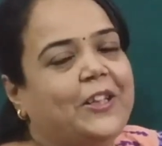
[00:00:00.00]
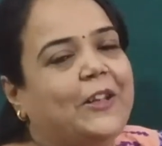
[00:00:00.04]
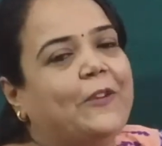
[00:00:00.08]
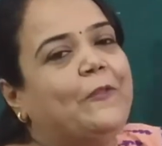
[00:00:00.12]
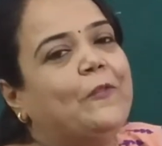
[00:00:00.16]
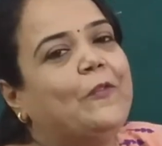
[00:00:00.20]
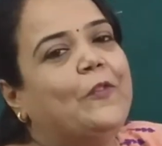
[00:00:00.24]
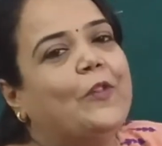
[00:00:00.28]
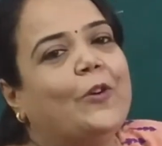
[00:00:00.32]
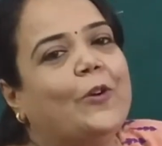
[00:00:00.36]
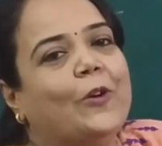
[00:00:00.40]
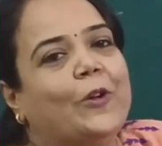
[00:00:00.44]

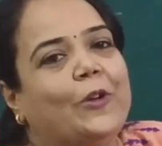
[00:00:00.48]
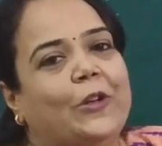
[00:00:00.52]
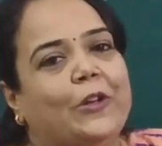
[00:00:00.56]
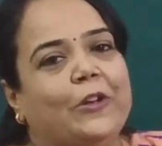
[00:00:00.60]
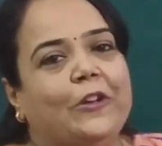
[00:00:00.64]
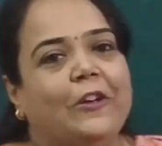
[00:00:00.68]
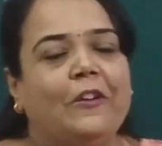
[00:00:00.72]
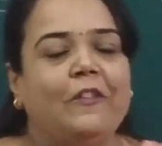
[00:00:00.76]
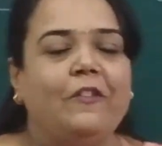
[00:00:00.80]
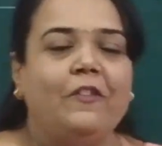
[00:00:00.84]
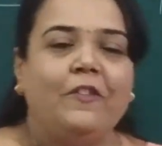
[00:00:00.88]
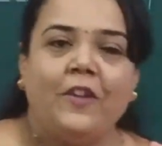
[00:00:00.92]
fall
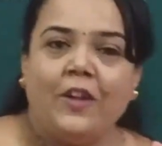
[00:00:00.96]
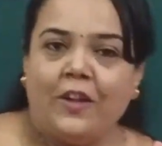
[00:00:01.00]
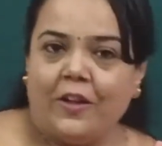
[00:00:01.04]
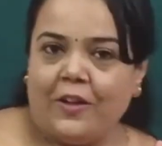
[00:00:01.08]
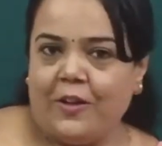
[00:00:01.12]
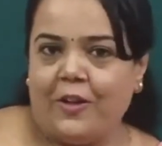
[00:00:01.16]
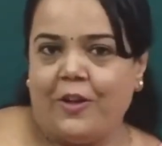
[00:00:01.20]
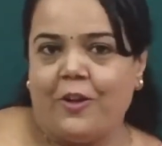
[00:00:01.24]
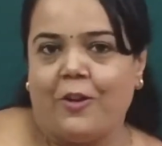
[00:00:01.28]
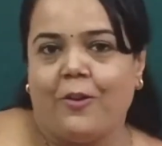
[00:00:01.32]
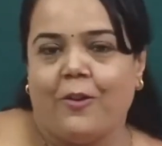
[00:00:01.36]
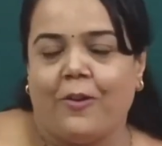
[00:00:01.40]
of
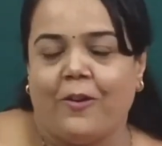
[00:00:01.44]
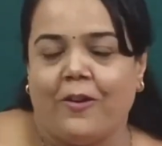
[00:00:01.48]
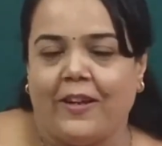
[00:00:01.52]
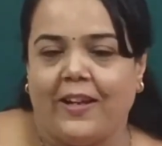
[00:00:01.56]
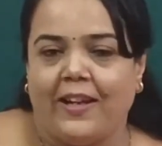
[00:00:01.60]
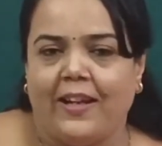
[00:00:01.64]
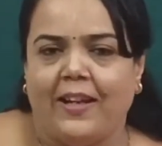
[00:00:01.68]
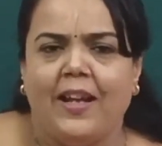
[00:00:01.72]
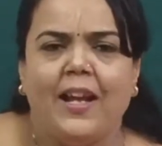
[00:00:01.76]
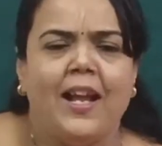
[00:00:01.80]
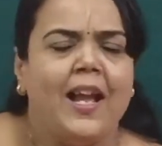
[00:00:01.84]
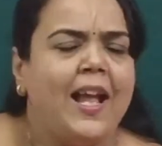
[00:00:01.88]
Troy.
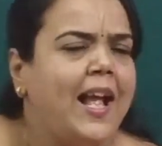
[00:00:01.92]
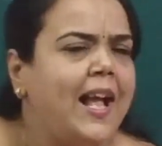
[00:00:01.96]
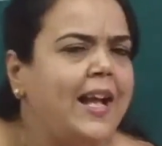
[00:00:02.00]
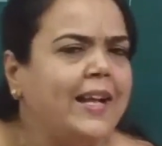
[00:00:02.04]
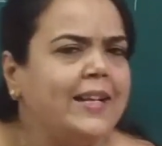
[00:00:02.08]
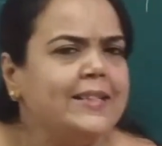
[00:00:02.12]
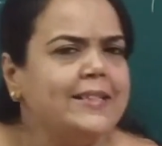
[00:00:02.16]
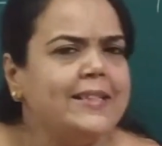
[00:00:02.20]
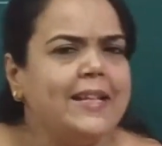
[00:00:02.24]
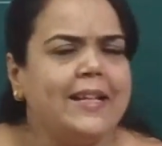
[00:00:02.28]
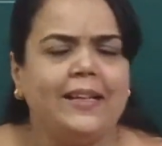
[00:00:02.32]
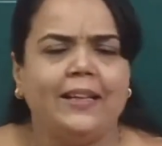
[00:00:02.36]

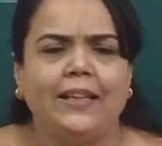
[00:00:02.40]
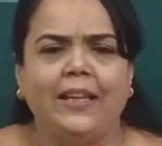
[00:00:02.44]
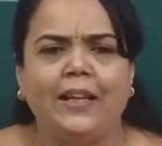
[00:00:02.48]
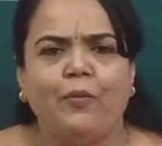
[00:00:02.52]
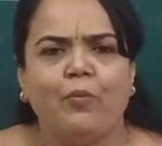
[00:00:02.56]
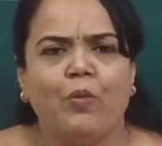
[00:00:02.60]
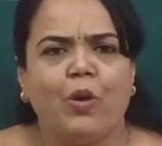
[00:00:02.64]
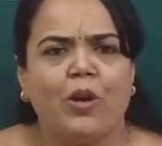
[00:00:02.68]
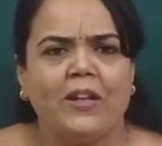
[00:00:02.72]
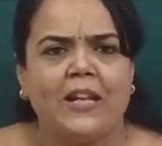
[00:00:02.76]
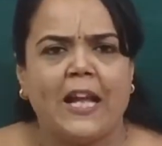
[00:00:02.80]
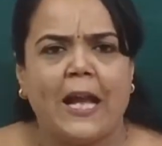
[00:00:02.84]
Exactly
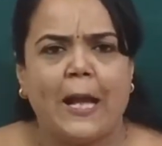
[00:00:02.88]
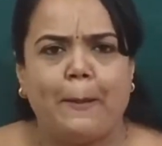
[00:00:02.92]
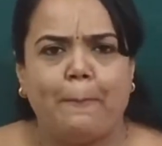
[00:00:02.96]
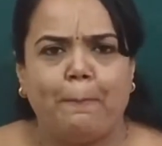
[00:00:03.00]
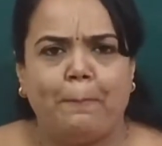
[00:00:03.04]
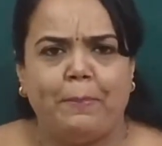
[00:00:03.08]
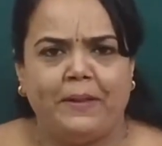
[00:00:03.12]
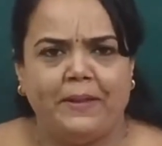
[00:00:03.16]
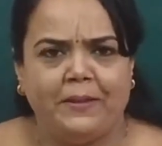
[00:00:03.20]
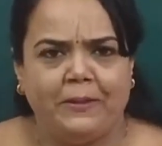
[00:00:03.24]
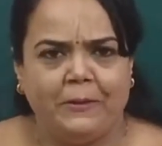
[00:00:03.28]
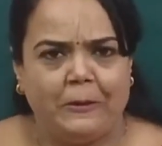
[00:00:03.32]
what
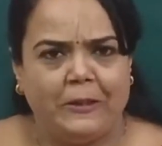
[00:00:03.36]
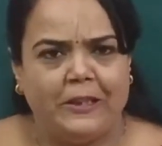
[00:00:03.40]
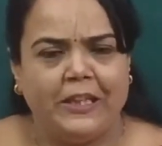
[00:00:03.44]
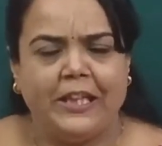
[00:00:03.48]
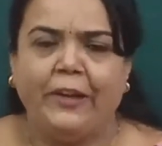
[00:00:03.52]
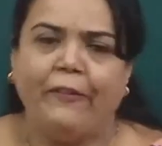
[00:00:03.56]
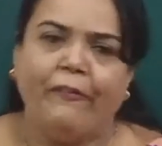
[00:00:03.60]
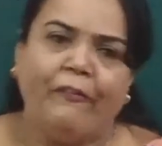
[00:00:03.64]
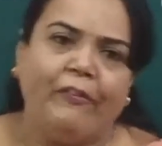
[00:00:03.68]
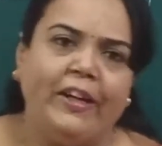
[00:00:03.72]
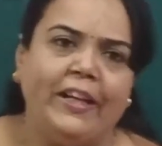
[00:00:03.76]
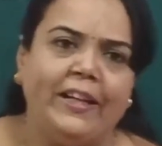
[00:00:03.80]
happened?
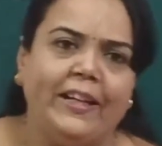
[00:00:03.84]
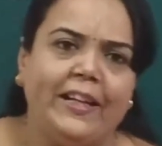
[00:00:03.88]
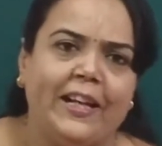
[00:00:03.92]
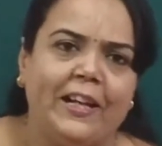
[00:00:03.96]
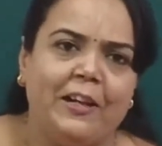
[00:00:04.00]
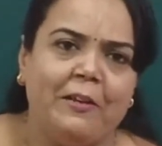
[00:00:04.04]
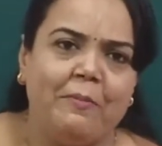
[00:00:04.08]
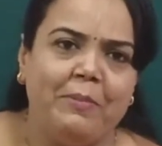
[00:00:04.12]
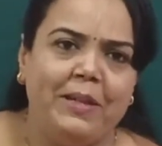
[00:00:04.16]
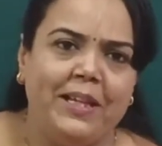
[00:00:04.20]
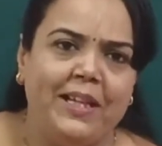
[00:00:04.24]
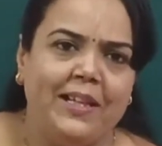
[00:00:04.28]
Defeated
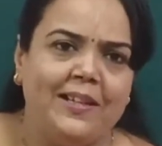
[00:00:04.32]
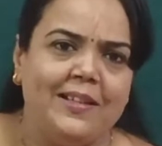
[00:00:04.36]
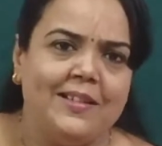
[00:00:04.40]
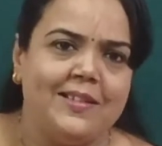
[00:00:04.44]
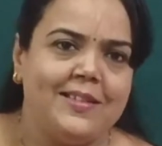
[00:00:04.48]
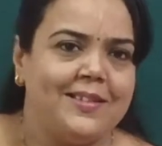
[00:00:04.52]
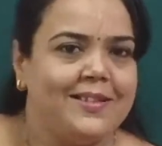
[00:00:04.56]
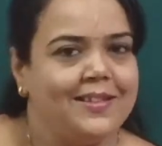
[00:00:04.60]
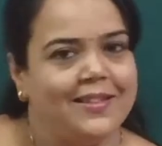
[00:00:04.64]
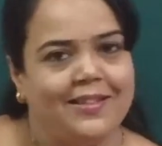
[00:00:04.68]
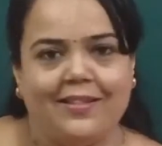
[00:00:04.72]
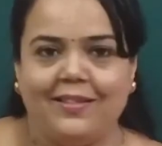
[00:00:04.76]

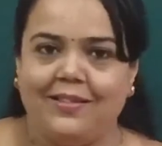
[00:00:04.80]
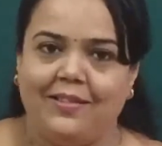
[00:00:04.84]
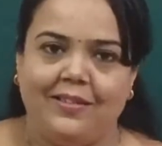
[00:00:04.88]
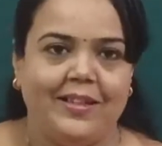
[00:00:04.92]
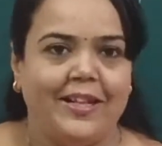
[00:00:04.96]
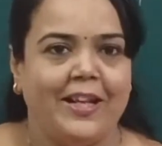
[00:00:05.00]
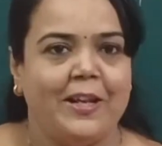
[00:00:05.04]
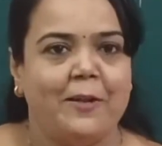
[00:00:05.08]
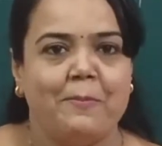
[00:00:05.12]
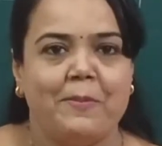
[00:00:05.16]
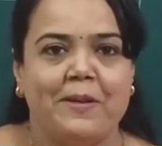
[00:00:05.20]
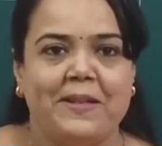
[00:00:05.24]
means
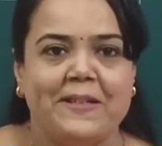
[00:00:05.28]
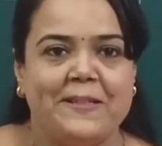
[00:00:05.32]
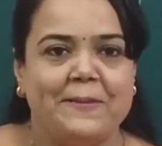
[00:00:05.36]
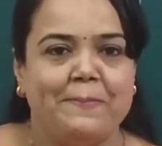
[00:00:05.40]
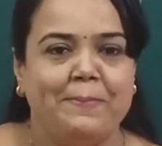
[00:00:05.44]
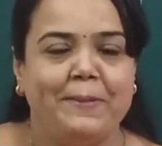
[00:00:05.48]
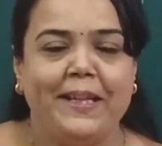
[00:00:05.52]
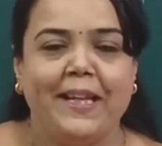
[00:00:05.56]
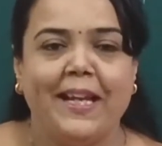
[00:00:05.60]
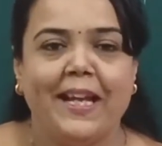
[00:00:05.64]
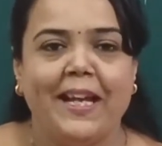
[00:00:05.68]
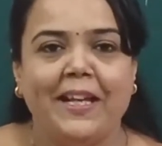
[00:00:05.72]
there must
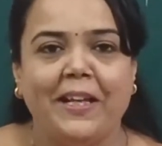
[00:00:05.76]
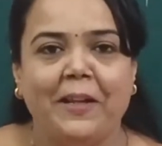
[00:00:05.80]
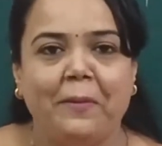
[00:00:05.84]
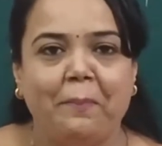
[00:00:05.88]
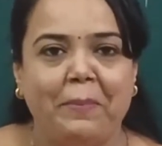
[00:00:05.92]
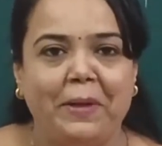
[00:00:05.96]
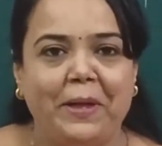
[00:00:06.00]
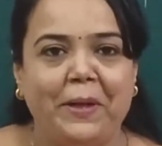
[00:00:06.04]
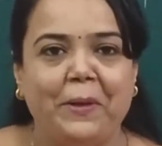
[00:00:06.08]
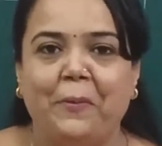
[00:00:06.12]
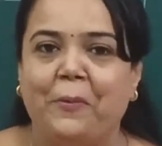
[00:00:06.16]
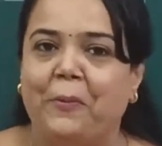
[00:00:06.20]
be an
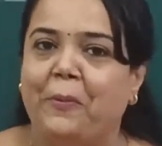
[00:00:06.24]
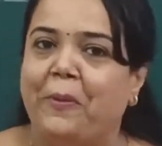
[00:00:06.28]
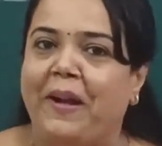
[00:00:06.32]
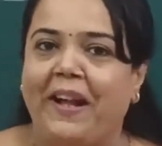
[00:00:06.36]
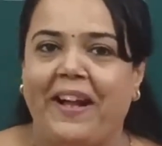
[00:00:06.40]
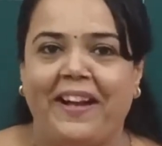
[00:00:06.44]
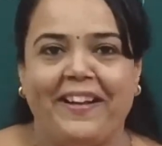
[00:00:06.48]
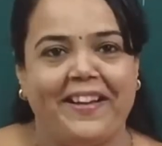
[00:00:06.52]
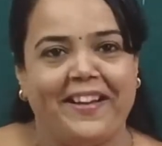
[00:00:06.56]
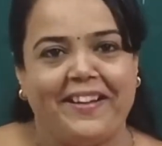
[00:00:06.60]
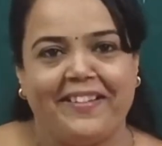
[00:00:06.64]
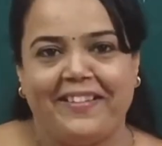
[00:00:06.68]
enemy who
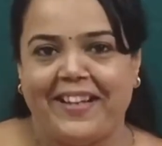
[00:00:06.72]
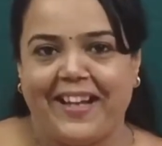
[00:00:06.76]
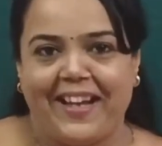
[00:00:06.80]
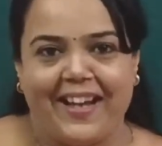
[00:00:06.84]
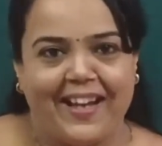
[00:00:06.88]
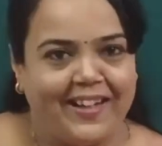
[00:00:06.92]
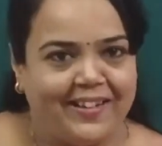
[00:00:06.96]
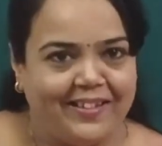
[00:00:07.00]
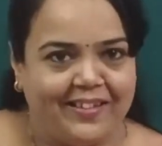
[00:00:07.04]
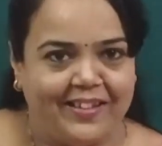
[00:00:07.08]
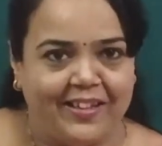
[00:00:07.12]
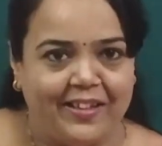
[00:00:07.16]
had
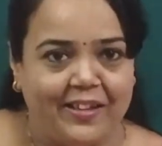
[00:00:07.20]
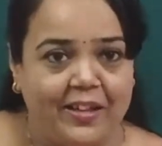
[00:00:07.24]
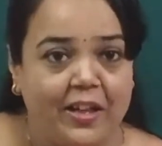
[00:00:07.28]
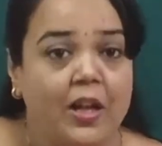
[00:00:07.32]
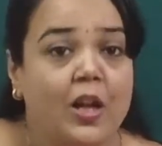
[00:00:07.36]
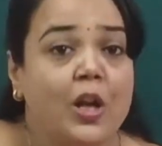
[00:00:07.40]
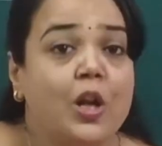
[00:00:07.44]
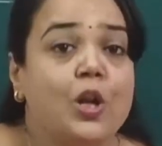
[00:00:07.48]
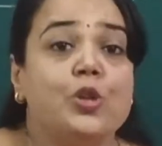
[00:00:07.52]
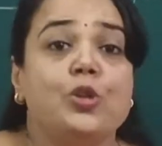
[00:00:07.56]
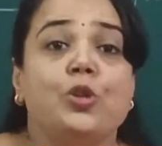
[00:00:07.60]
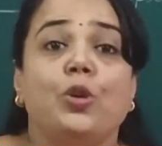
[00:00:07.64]
attacked it.
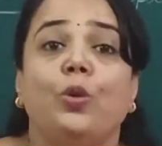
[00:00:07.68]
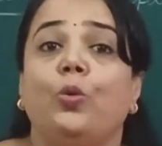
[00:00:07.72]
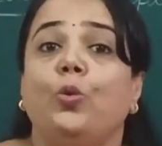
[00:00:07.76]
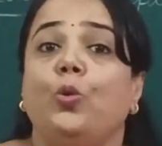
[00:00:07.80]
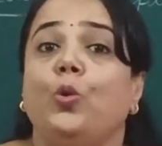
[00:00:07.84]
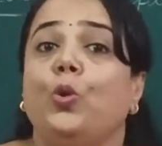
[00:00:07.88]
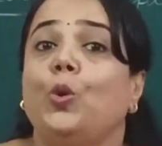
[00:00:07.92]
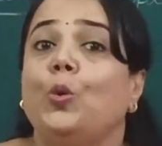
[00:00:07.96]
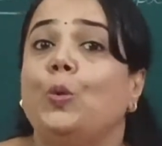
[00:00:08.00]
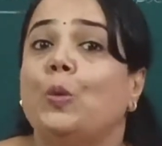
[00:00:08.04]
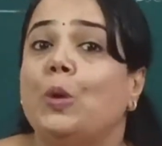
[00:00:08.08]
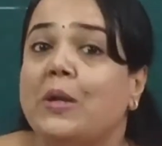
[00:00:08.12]
So
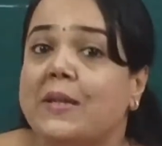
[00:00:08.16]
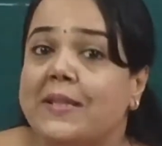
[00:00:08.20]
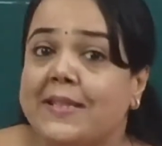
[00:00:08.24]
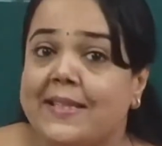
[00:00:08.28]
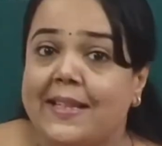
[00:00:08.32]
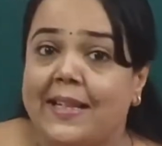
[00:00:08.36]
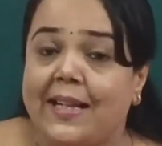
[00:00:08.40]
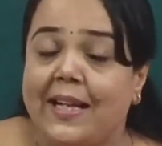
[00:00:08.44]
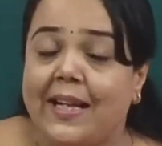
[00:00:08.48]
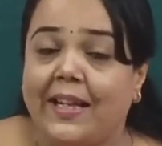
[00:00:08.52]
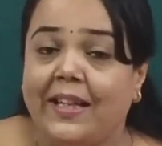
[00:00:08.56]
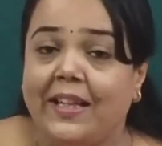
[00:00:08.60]
who was
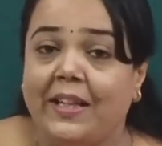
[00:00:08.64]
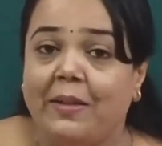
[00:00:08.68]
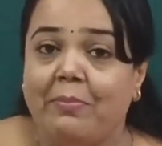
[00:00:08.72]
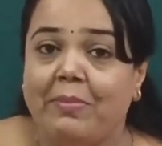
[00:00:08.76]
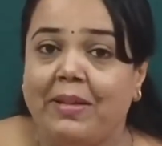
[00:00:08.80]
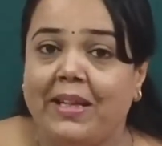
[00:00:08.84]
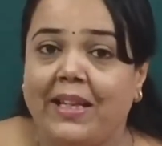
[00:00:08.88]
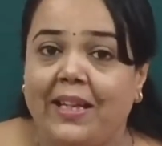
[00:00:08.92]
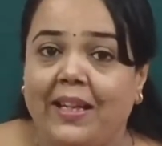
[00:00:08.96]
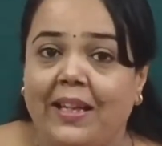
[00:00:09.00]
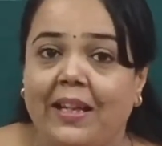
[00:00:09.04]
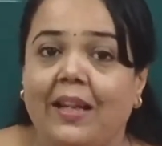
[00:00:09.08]
the
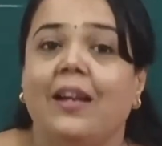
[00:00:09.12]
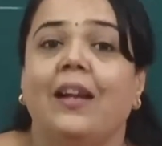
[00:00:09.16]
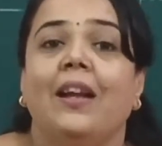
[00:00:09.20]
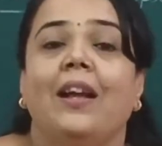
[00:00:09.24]
enemy?